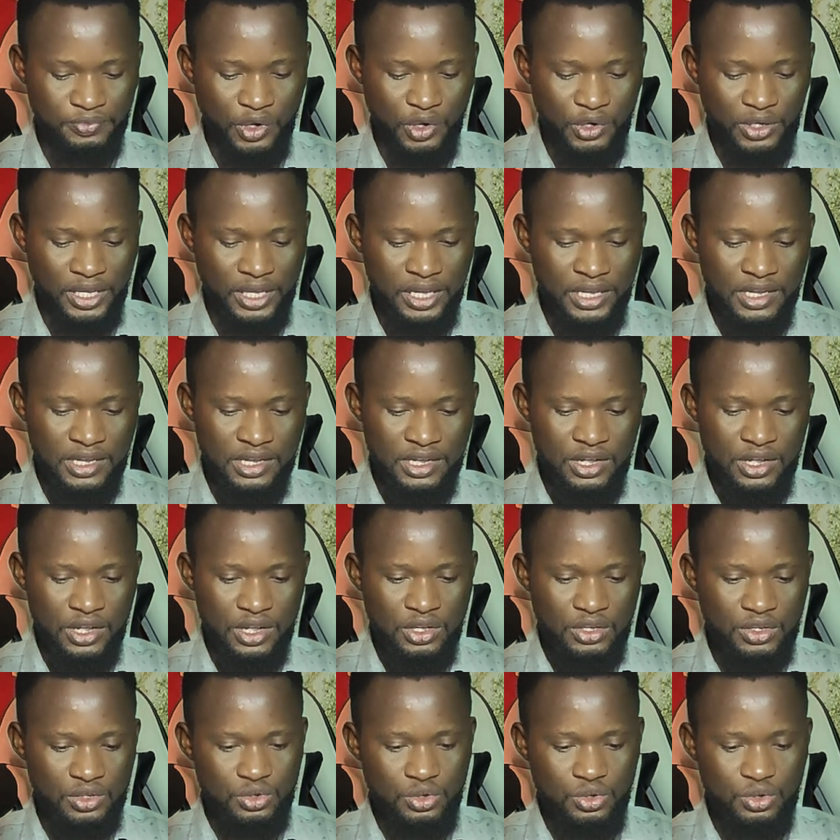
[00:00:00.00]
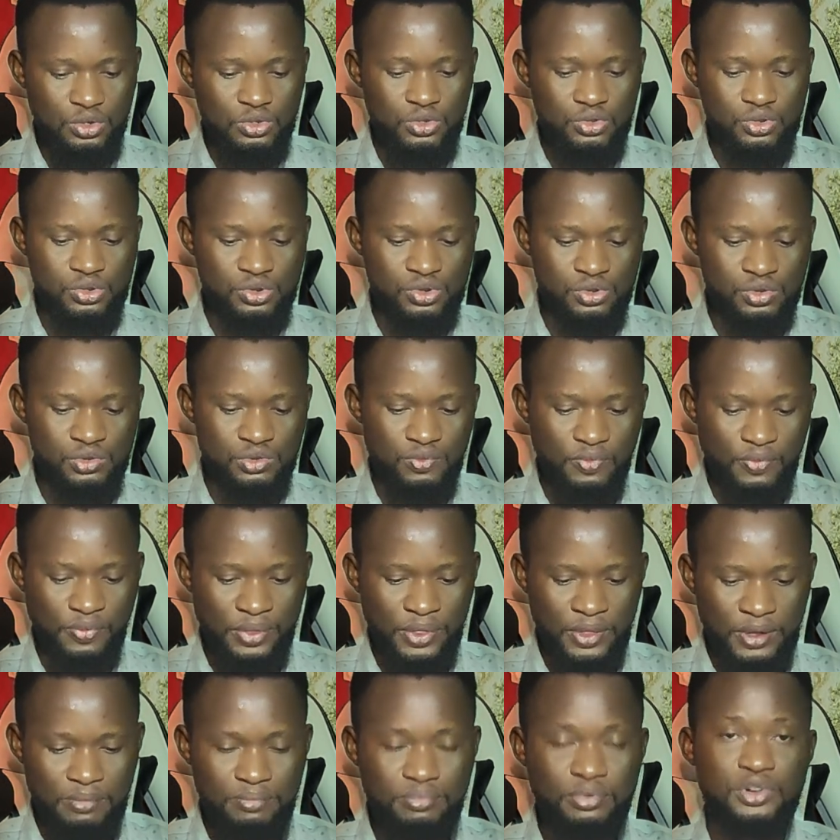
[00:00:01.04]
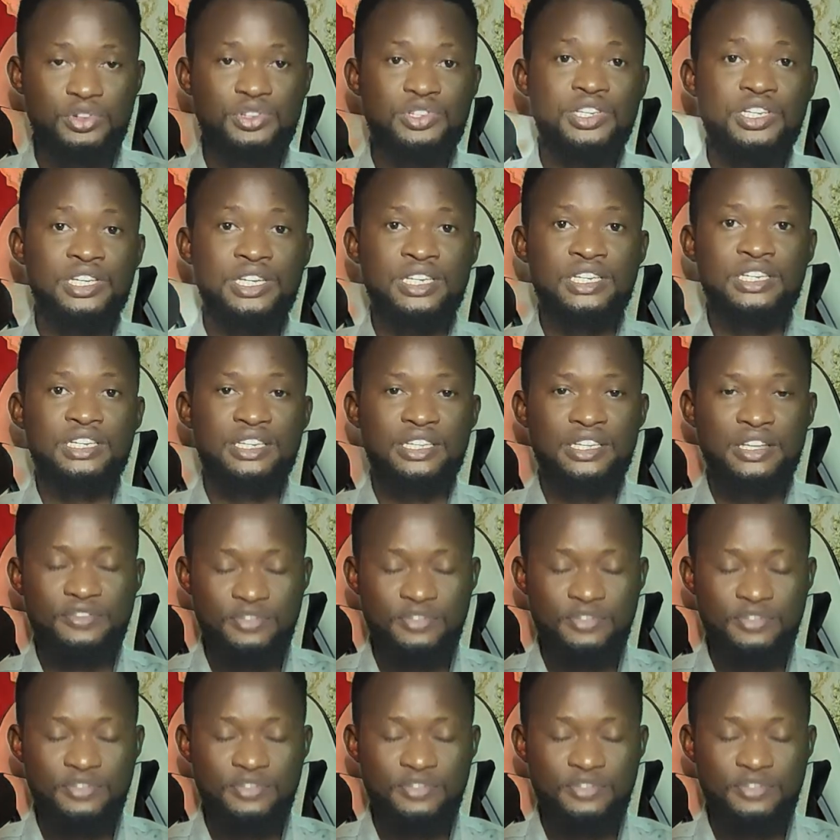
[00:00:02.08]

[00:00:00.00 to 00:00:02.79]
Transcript: Okay, so to proceed,